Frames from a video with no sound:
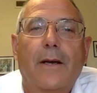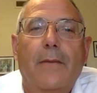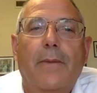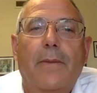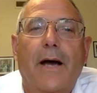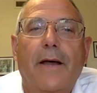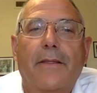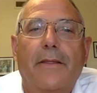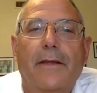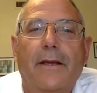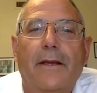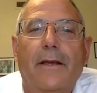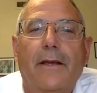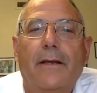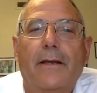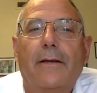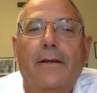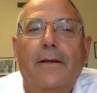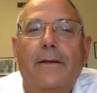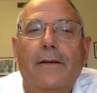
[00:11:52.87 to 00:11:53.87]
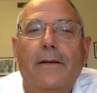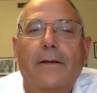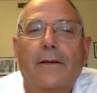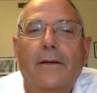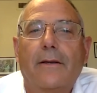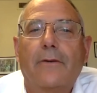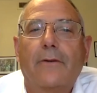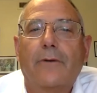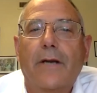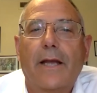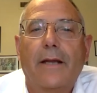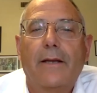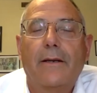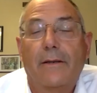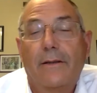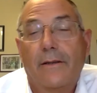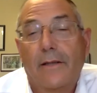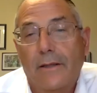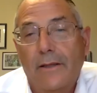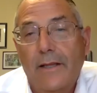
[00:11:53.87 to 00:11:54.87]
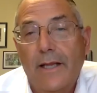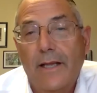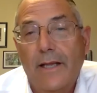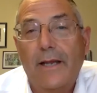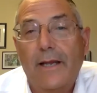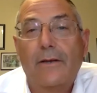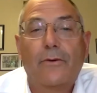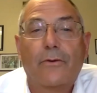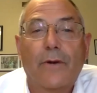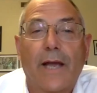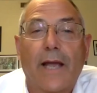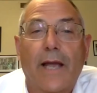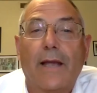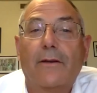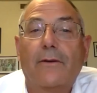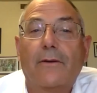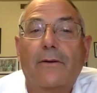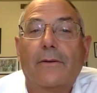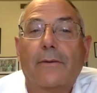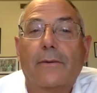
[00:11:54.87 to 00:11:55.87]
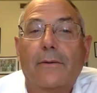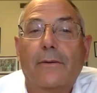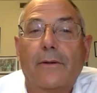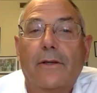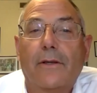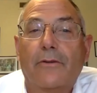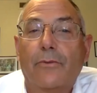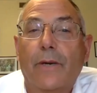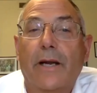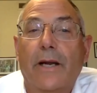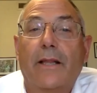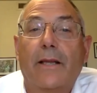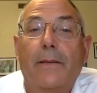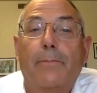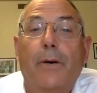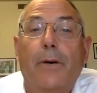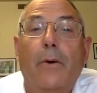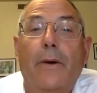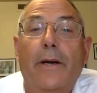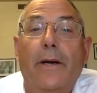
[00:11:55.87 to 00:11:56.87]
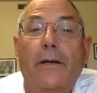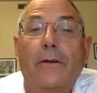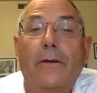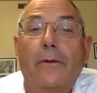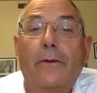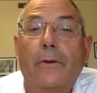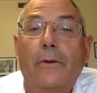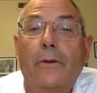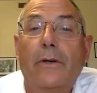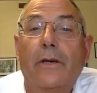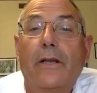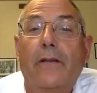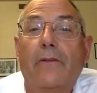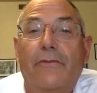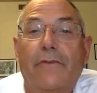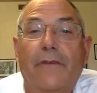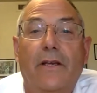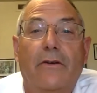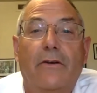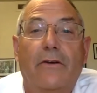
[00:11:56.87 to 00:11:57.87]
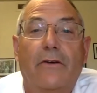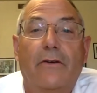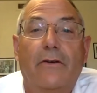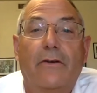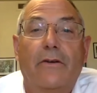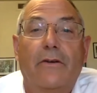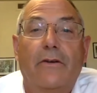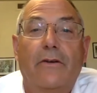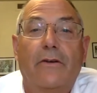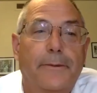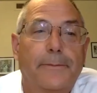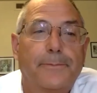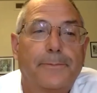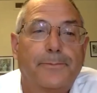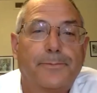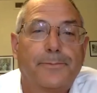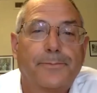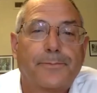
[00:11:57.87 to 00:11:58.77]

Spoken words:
by the late, great Israeli poet Uri Tzvi Greenberg.